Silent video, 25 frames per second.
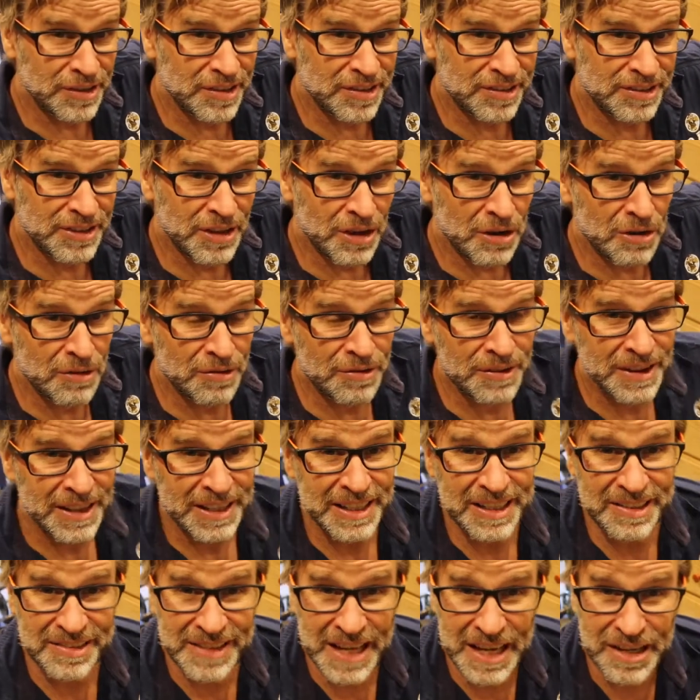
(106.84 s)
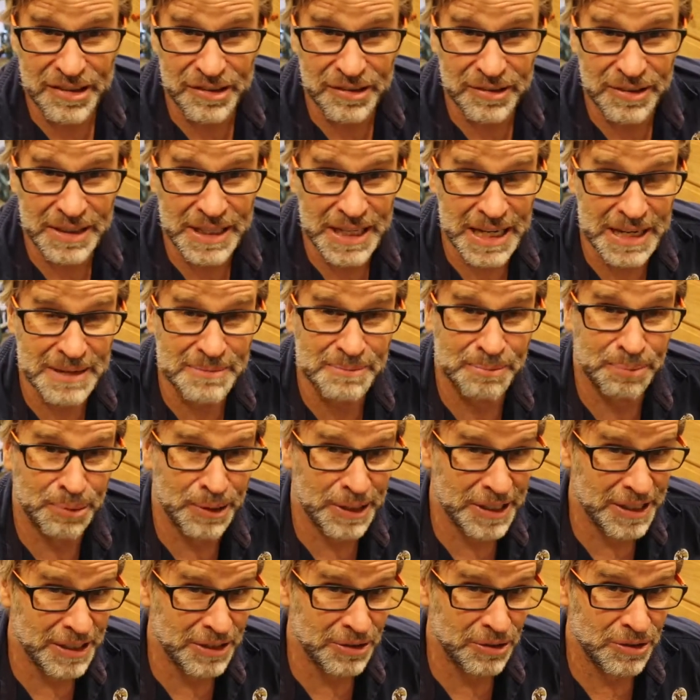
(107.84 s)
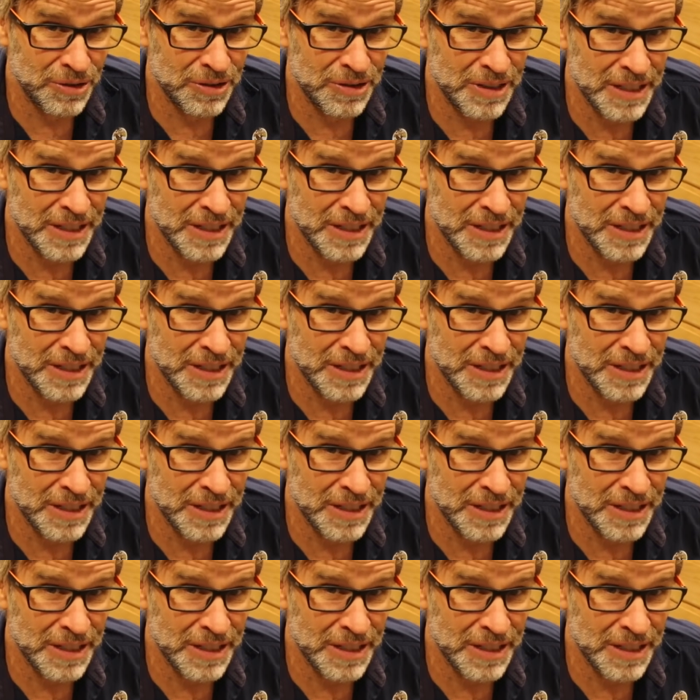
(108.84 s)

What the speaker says: itself is actually in pretty good